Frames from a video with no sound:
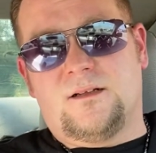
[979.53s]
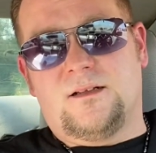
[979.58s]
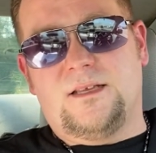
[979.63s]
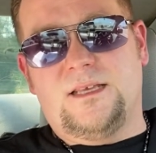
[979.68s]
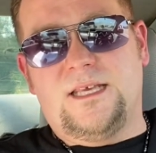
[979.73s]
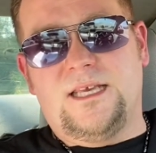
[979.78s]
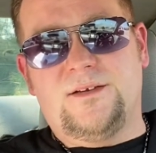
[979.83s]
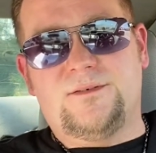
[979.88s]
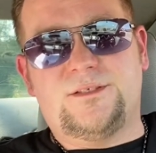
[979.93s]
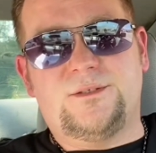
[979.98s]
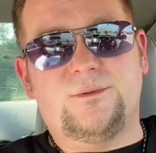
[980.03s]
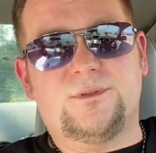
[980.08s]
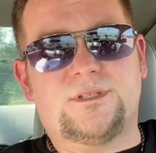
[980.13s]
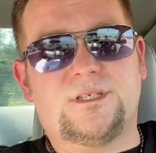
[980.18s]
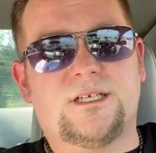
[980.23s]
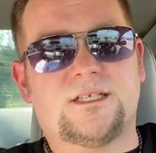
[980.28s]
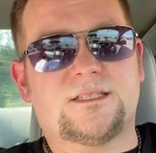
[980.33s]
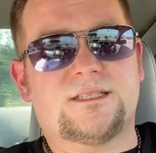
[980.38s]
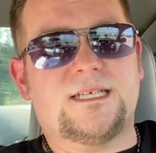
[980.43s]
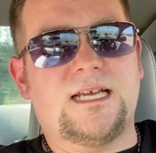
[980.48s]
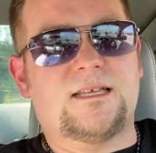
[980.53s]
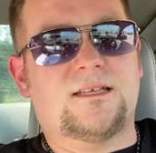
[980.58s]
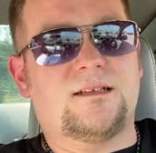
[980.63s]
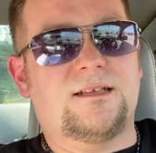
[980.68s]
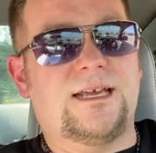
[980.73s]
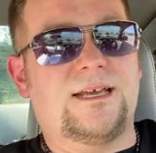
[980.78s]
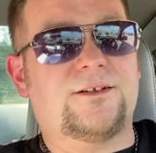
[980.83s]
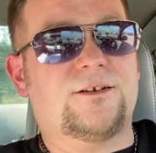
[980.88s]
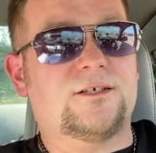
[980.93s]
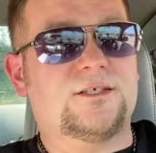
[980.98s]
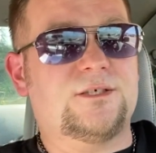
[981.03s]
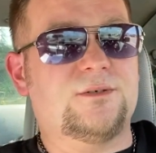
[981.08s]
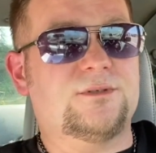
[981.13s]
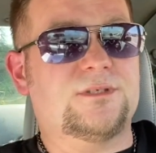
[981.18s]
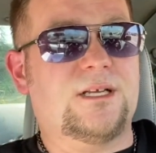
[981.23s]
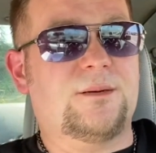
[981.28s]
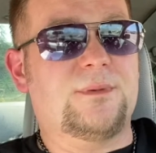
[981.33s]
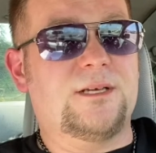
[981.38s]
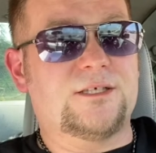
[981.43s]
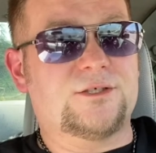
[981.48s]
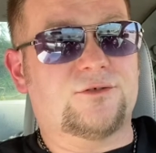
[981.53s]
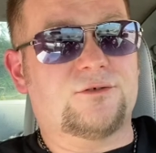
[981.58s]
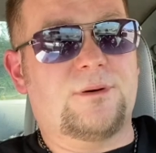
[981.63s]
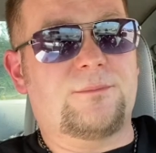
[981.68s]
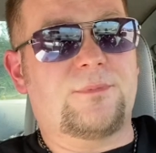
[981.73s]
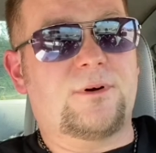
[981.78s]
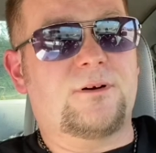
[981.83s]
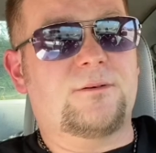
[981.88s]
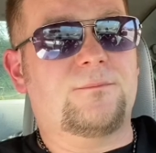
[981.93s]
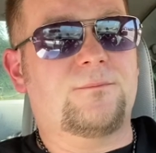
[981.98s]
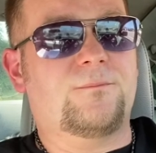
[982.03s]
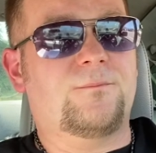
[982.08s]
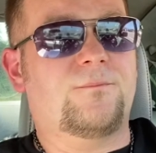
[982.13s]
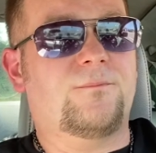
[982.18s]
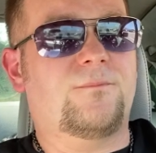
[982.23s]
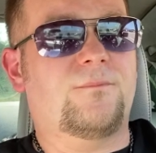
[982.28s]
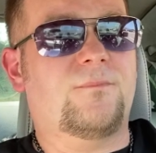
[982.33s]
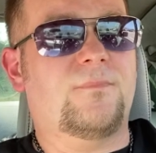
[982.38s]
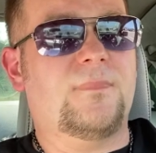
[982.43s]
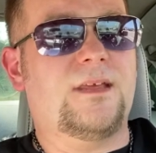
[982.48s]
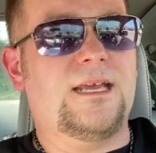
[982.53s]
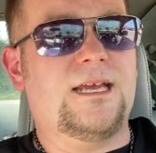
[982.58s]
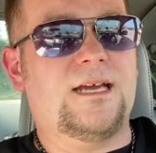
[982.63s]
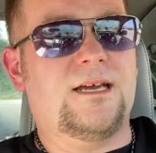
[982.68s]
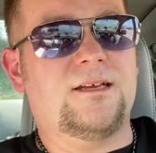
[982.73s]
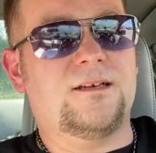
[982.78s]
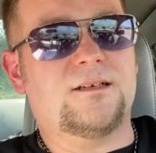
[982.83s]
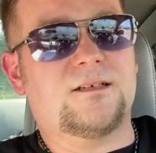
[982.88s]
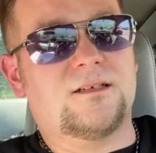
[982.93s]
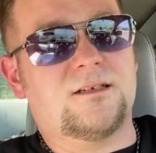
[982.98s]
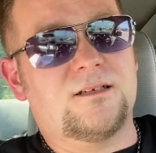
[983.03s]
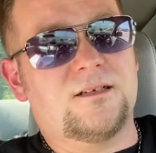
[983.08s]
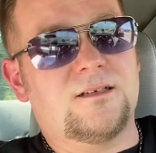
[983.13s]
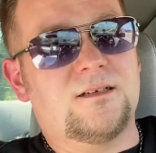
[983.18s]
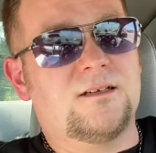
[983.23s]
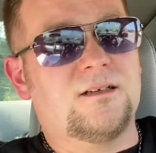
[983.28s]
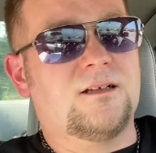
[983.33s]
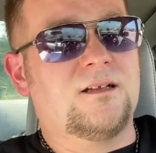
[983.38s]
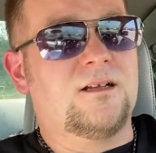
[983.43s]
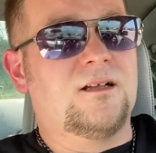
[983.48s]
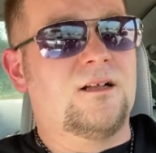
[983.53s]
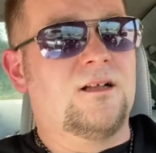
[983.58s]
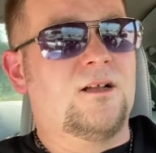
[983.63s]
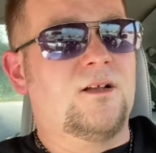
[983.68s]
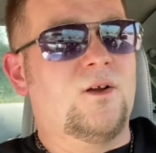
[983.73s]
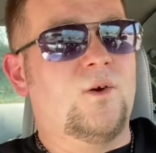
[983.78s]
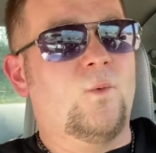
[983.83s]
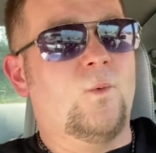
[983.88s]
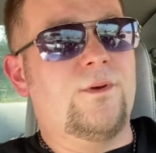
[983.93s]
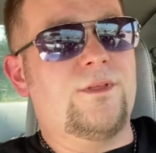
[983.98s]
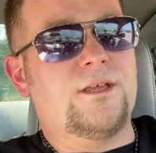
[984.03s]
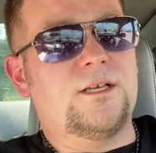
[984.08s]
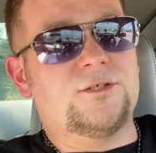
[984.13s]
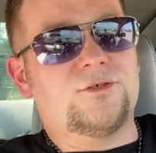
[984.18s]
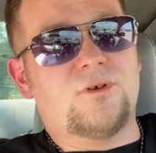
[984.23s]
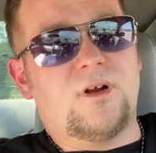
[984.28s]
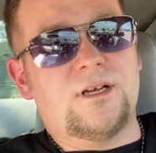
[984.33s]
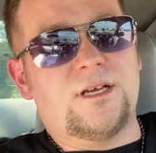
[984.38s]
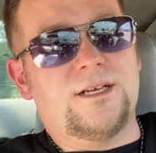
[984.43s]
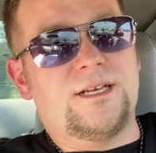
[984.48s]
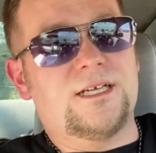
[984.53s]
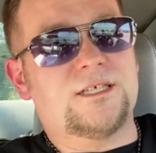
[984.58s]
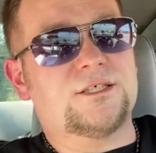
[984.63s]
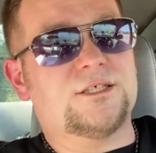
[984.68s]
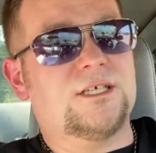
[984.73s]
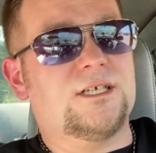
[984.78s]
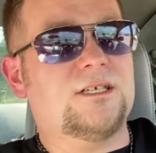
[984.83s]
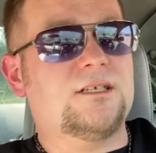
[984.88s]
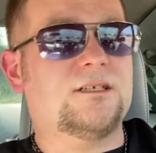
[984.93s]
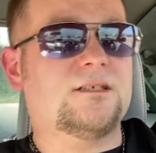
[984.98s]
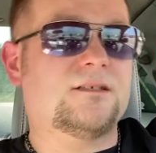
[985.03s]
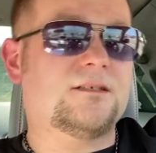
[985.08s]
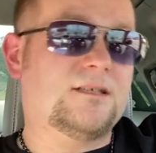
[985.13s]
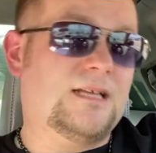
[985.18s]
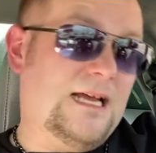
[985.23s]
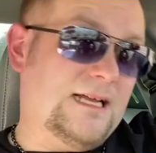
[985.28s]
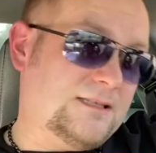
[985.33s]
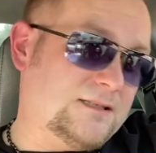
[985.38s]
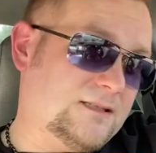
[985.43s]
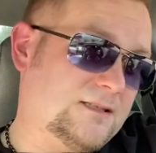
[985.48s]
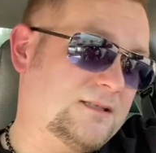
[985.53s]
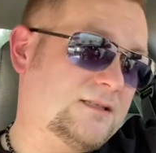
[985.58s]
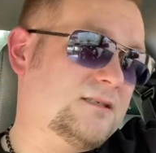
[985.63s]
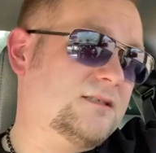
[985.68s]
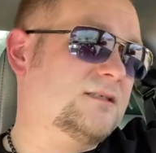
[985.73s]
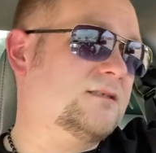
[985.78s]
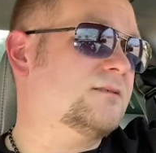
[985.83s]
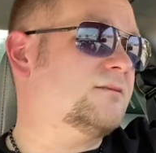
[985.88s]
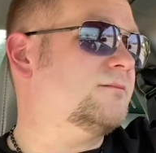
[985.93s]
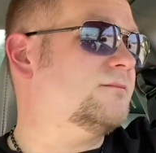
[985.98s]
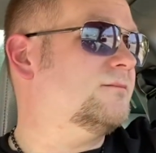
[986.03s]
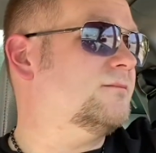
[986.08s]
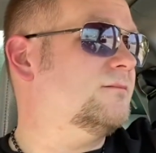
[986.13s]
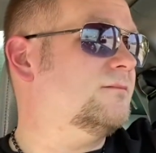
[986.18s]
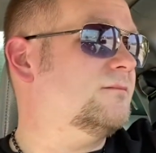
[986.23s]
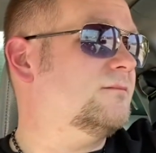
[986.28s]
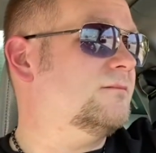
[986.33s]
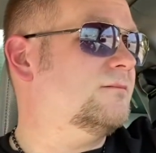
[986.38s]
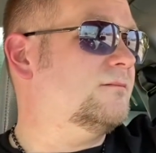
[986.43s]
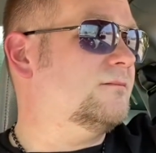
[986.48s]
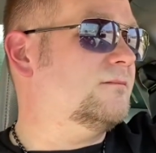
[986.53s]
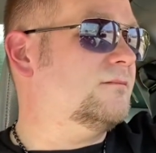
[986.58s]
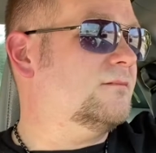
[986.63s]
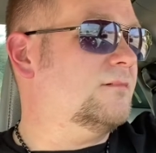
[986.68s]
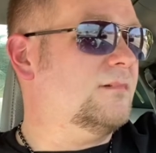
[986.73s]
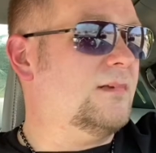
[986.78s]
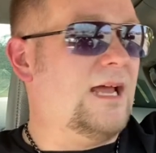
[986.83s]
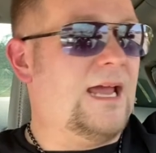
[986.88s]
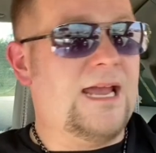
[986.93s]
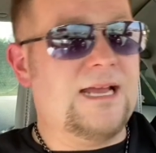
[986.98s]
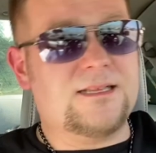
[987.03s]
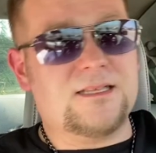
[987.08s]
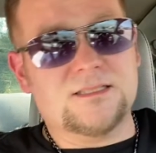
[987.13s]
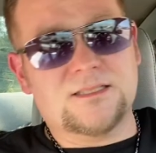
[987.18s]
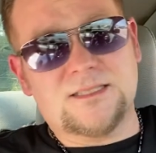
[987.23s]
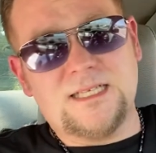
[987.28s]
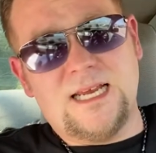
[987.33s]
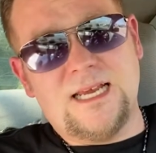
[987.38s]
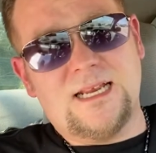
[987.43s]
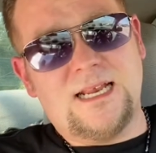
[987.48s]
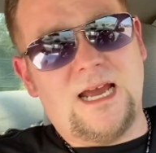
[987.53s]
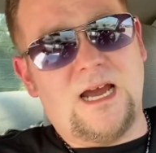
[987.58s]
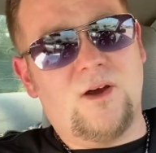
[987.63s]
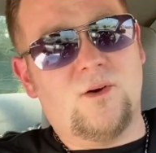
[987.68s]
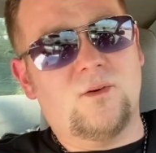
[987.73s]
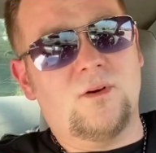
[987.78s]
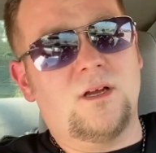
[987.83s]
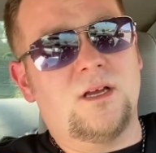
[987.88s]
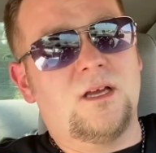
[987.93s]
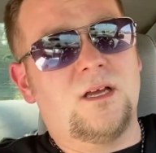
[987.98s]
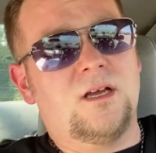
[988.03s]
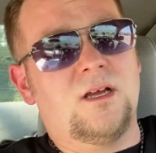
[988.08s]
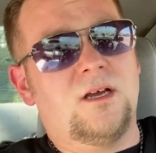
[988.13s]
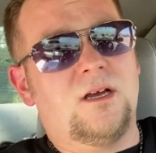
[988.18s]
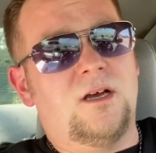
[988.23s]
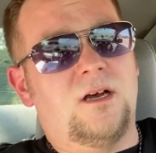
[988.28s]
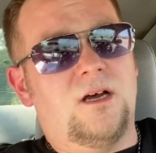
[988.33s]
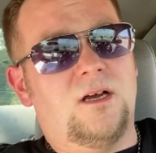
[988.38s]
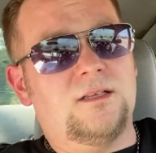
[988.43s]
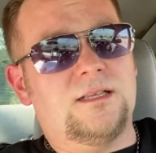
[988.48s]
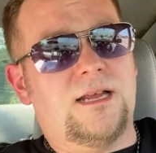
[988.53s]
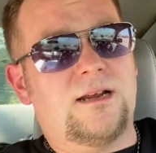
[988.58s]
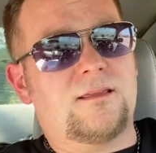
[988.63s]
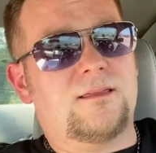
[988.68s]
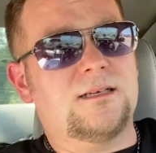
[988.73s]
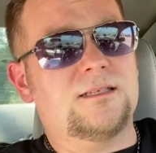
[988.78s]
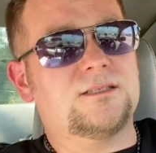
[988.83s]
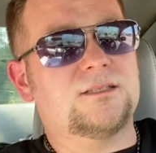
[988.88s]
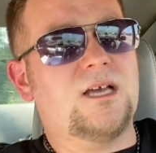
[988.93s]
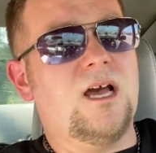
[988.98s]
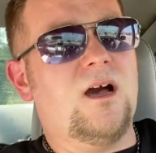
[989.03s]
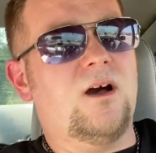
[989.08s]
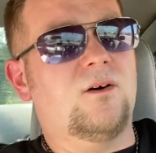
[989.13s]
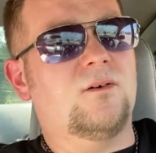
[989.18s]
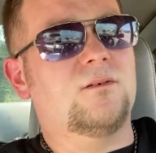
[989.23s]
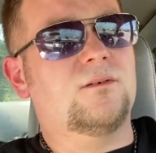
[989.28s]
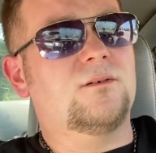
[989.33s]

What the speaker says: if she was going to stay at the Lantern, she was going to be a stripper. And with a drug addiction, that's, I hate to say it, how a lot of things go.